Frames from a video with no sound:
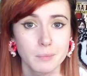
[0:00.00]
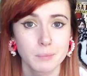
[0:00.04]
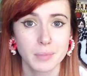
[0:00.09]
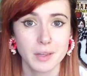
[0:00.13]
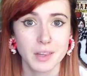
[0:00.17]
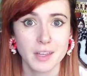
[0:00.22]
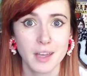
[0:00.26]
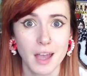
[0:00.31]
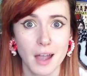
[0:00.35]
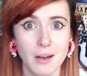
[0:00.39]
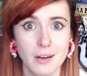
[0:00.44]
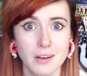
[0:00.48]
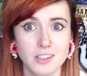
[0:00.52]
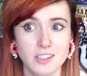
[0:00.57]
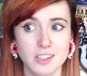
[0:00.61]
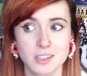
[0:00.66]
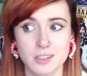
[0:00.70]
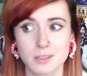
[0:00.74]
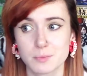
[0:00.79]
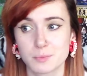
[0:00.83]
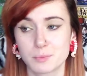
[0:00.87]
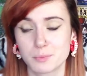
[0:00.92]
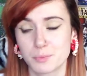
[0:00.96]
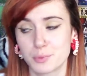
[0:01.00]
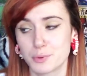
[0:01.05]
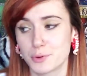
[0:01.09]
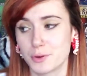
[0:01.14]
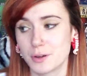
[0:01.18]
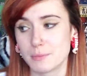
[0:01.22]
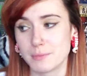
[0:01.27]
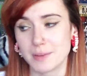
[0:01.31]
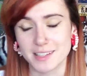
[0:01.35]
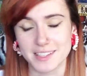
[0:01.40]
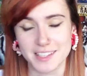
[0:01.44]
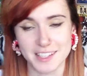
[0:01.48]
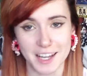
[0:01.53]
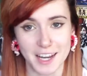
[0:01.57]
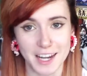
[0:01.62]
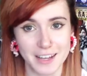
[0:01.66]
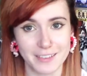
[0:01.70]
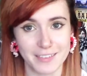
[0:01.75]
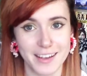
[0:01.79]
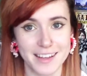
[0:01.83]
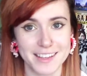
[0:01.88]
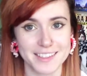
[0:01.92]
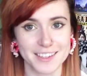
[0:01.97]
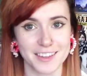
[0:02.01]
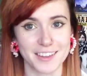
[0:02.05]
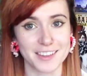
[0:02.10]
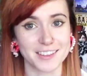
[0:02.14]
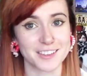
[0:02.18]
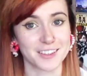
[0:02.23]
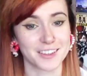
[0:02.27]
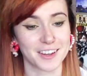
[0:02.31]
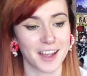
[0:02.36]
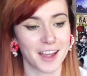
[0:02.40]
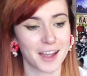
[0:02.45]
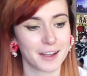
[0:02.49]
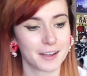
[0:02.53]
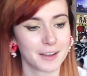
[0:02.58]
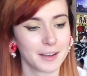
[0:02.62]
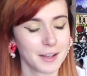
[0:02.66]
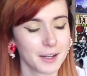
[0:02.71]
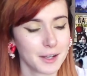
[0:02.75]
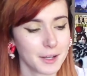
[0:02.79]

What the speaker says: But the garage is pretty messy anyway, so that's okay.